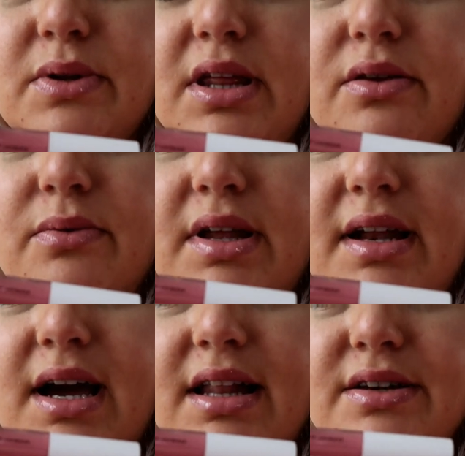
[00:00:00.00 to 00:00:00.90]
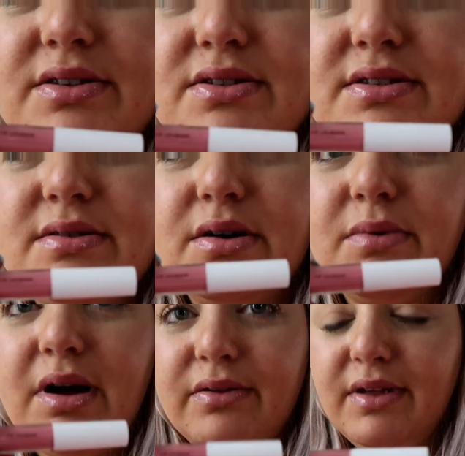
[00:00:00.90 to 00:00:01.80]
only $3,
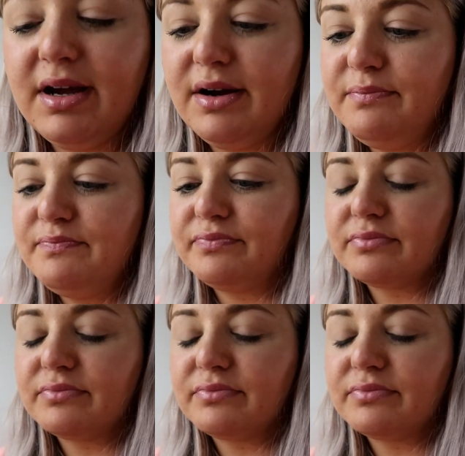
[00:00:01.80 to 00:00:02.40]
around there.